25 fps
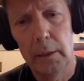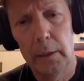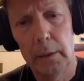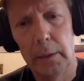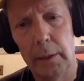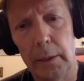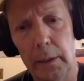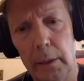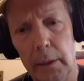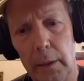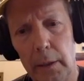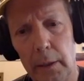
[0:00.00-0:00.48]

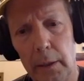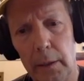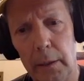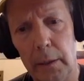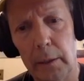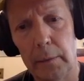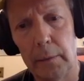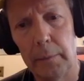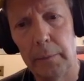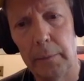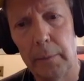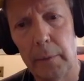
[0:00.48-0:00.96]
the
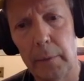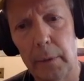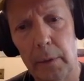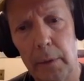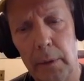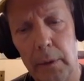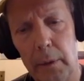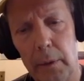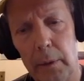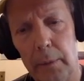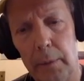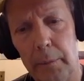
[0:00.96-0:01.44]

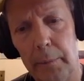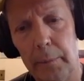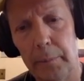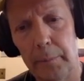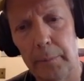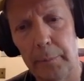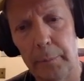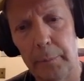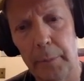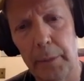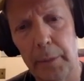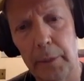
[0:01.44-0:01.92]

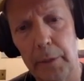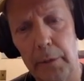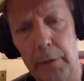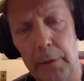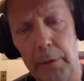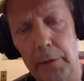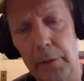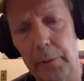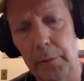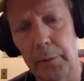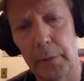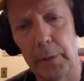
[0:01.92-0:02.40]

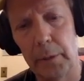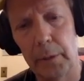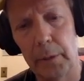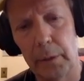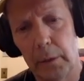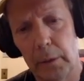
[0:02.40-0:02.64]
Minions, but